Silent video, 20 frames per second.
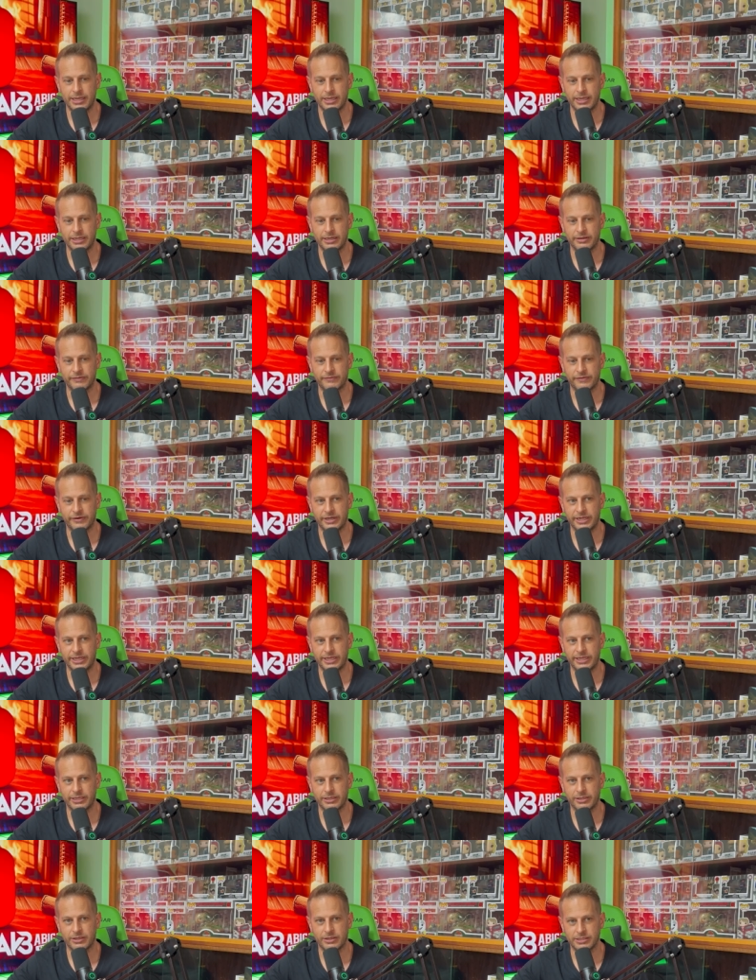in a
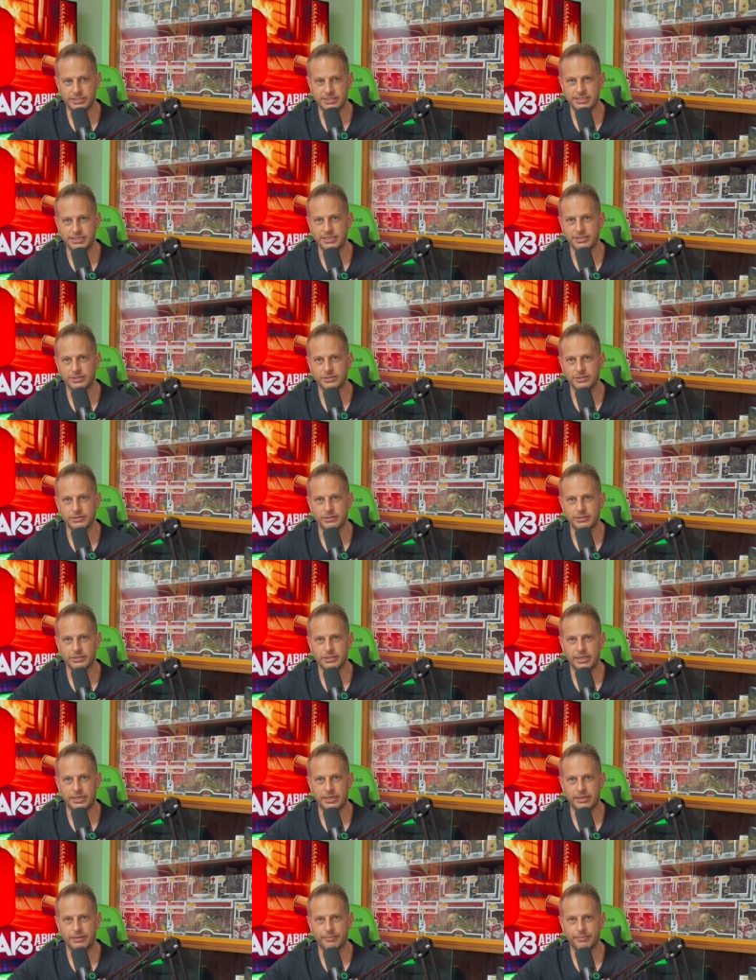very concealed
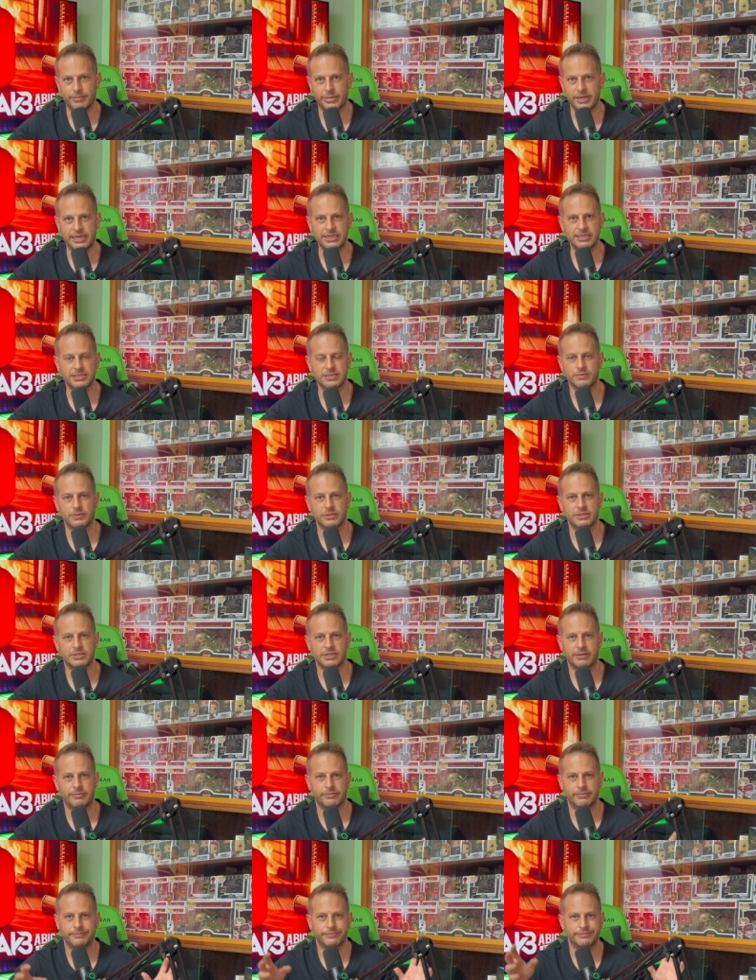um, place with
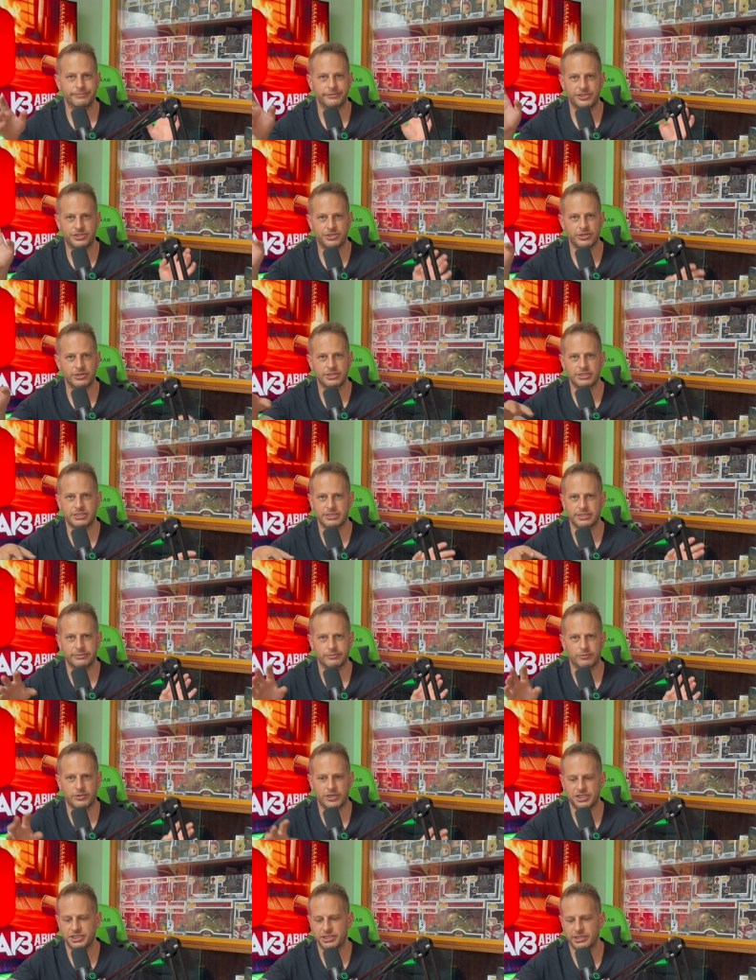some shirts and
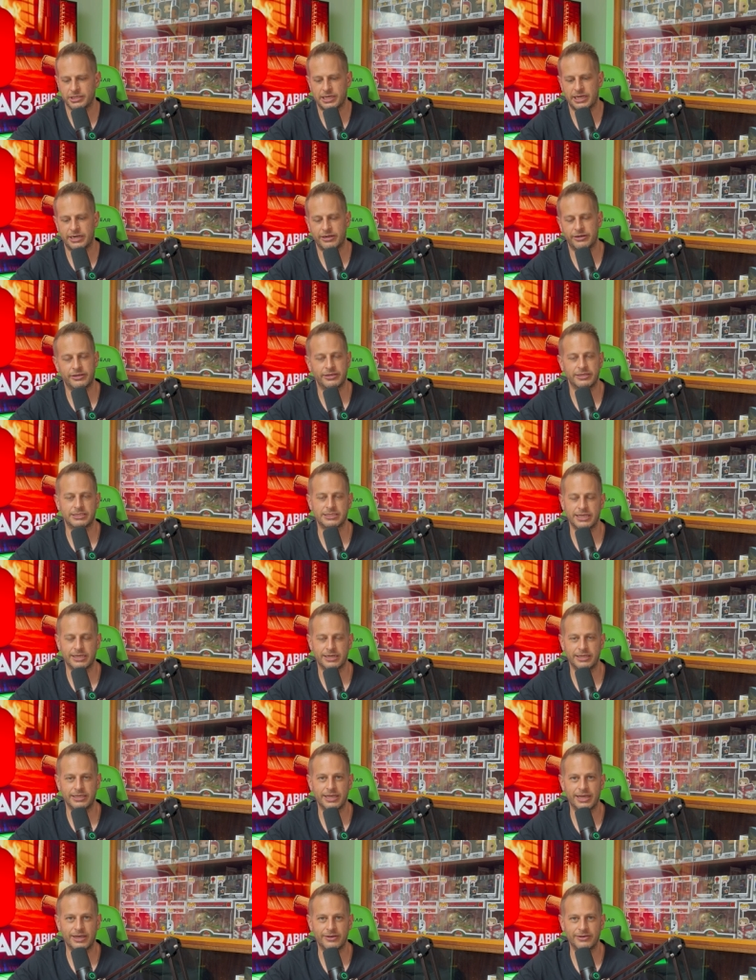washing. I don't know
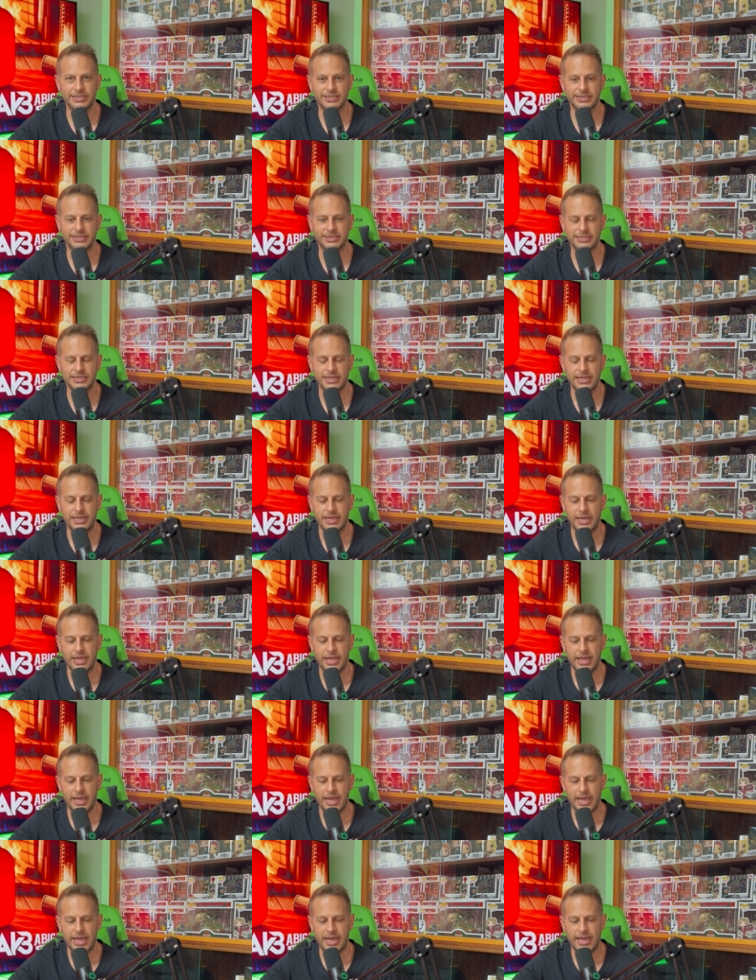exactly how he did it.
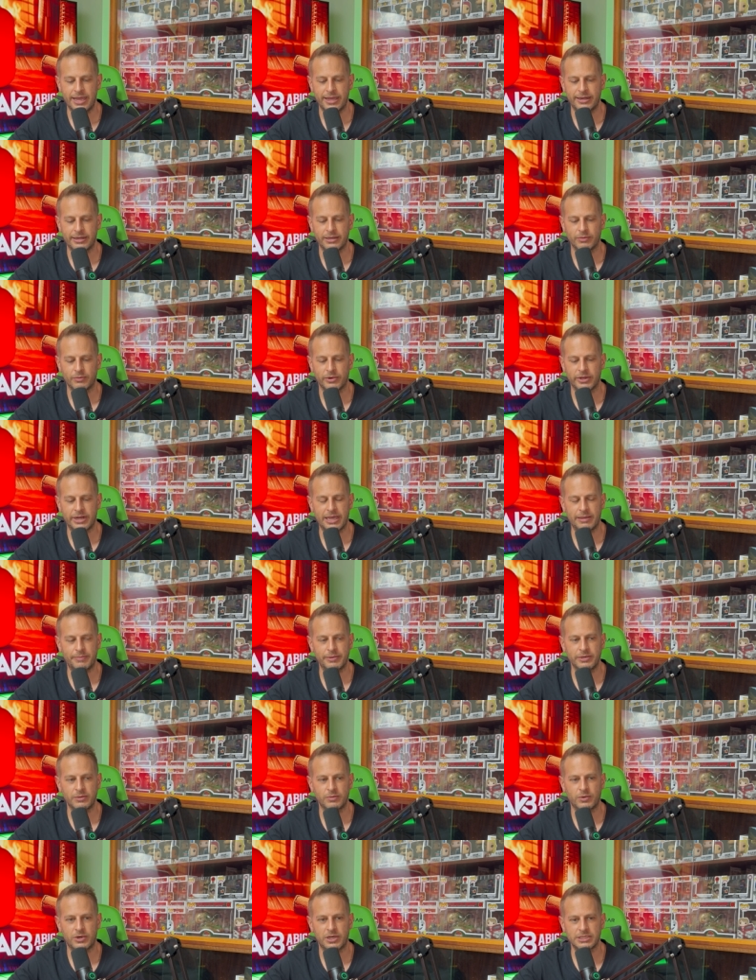And what
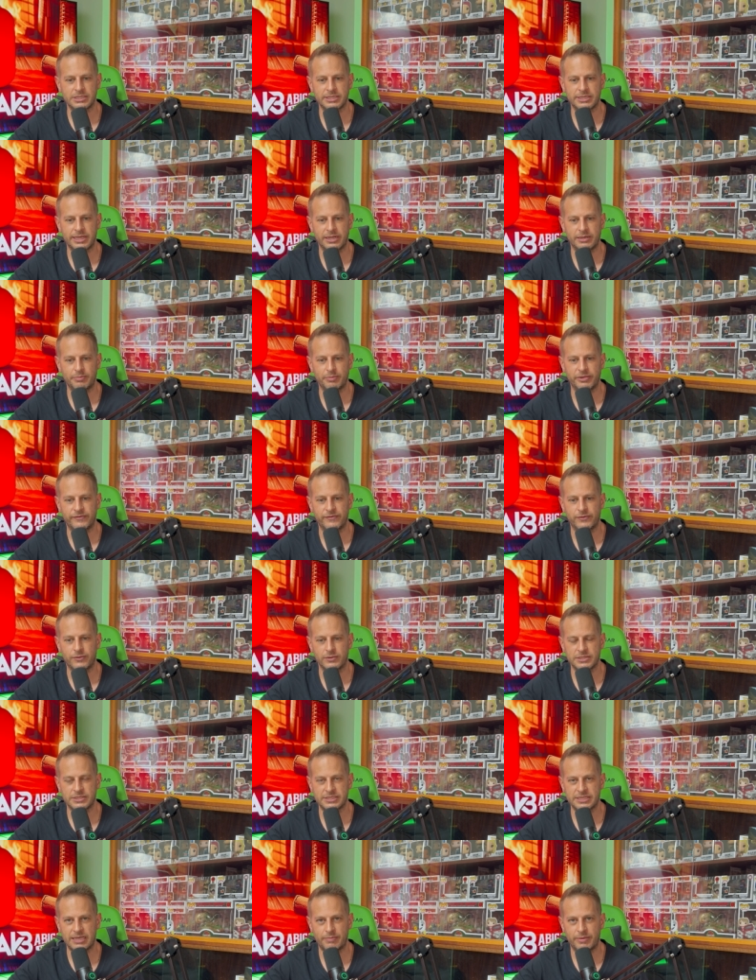happened was that before
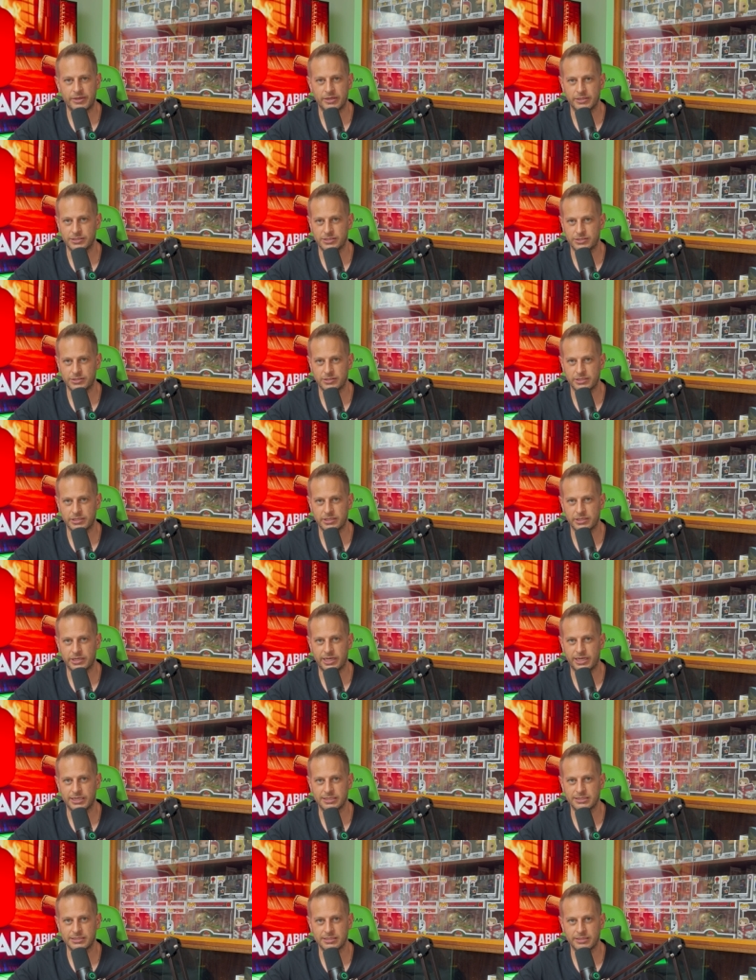supper on certain
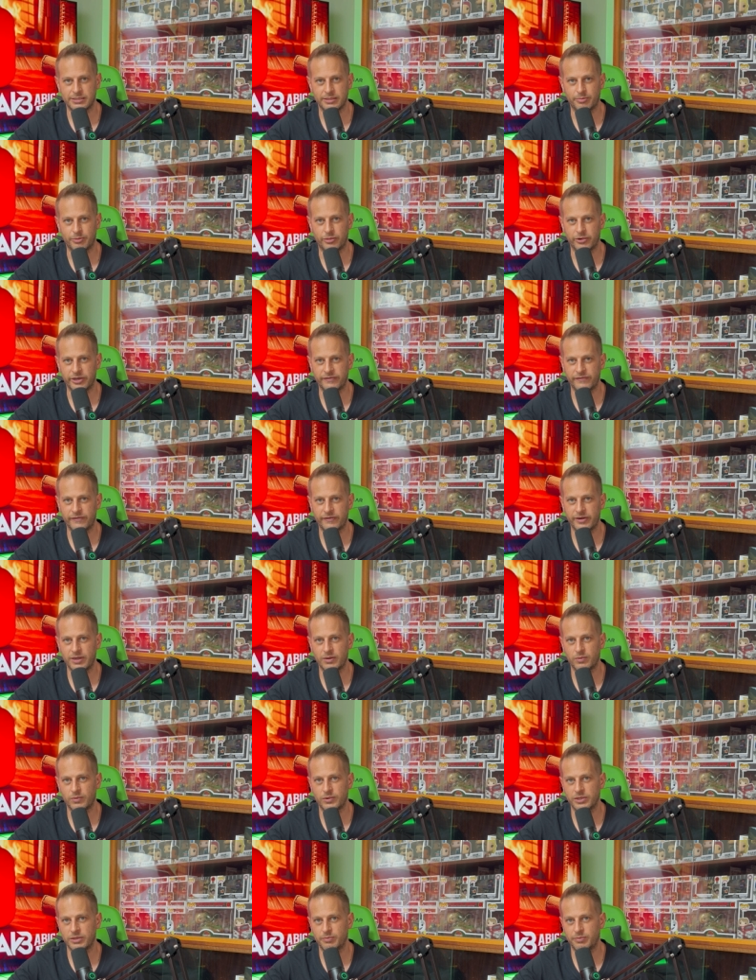nights, the boyfriend
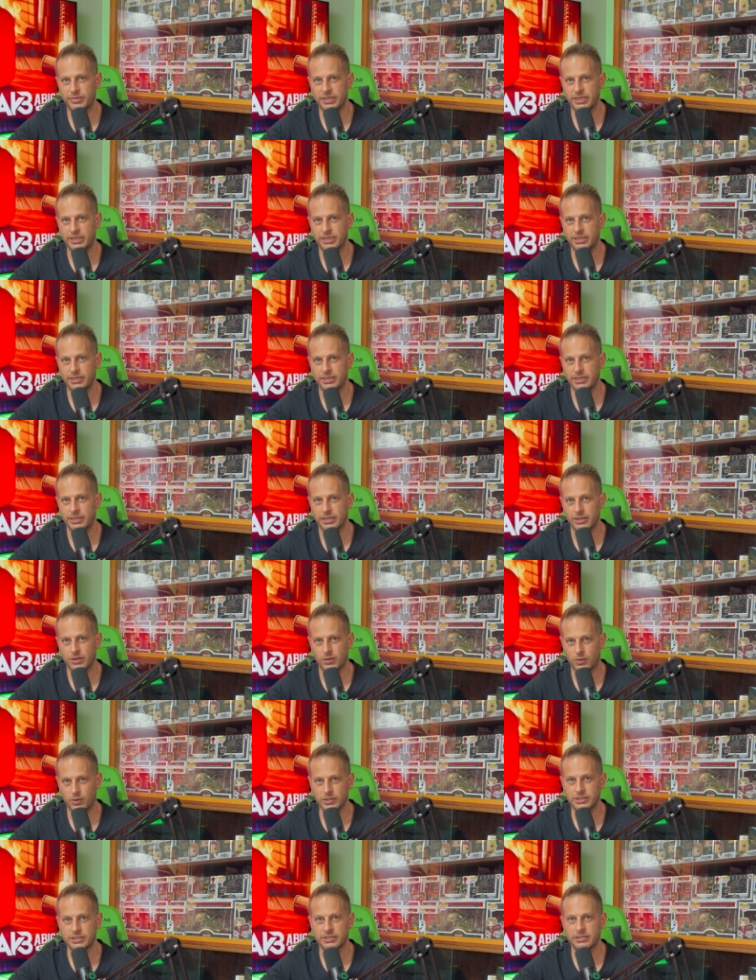would be
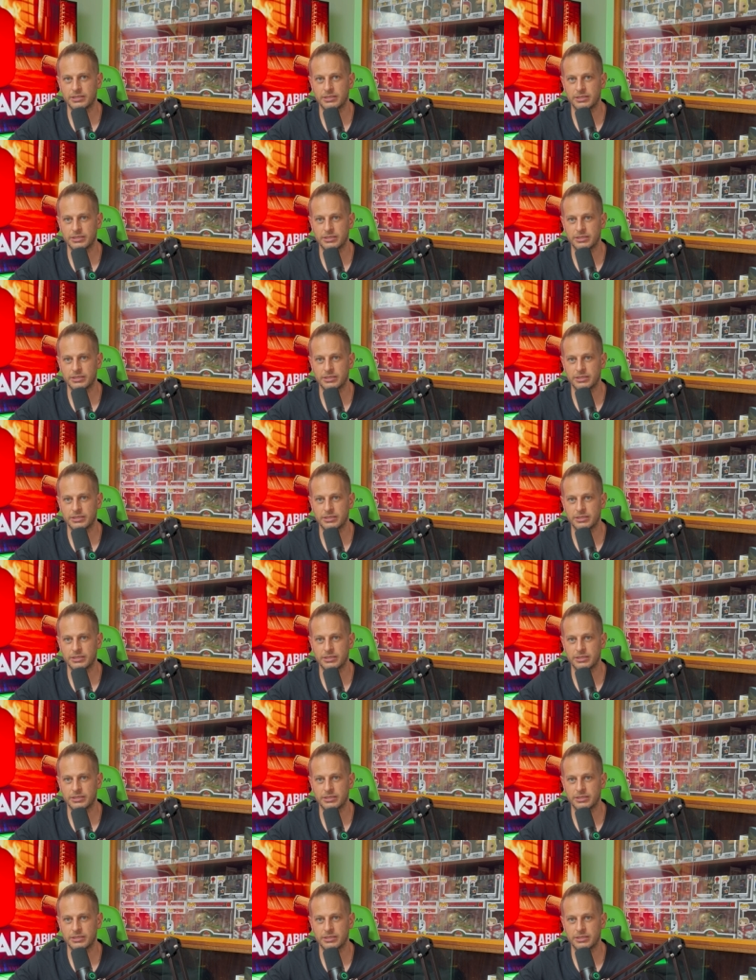caught